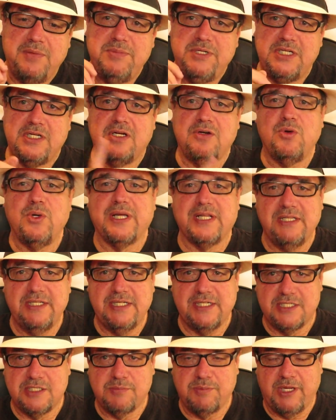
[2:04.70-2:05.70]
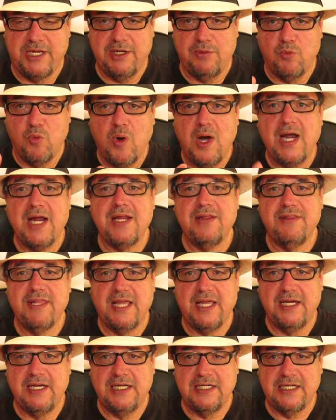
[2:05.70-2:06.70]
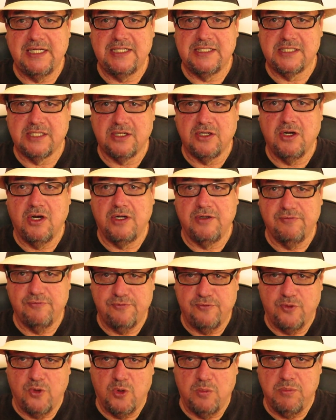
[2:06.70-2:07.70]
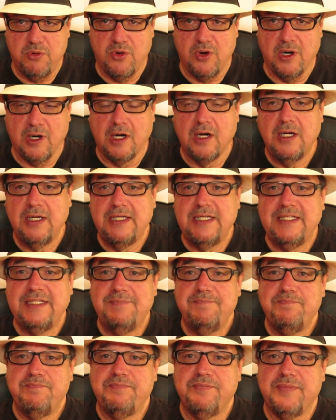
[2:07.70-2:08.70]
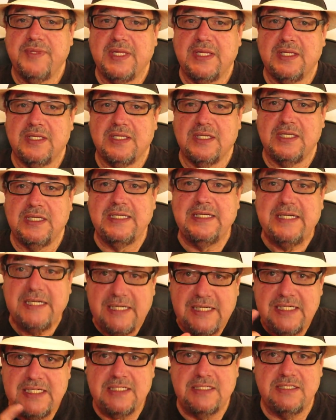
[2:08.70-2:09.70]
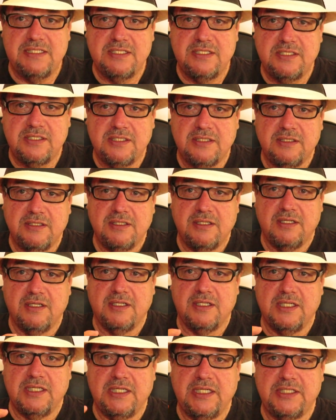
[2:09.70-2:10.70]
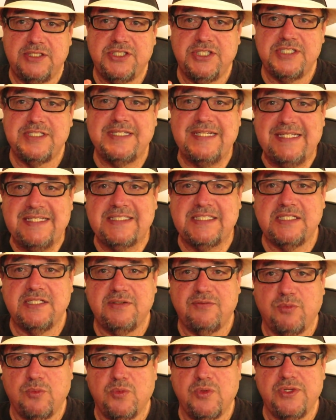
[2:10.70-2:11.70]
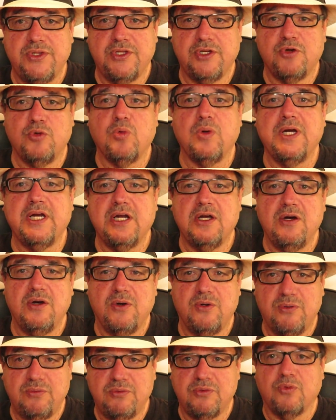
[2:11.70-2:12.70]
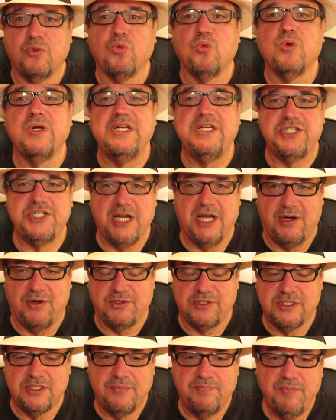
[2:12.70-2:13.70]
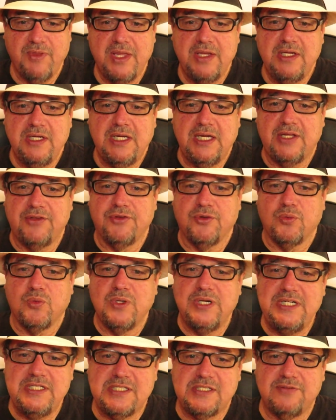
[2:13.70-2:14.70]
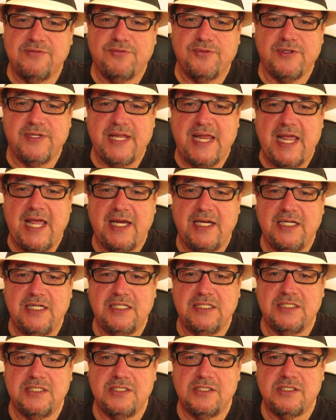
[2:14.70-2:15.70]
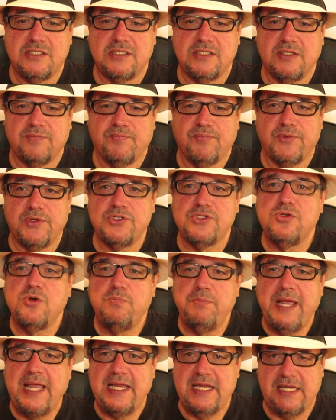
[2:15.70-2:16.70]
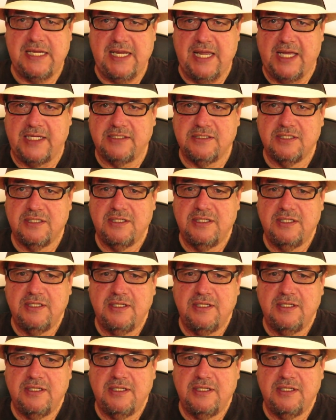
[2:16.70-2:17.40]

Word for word: let me quickly explain why that hasn't gone full bore. It is, it just isn't with the gringo reach out. And the reason for that is there's no bank yet.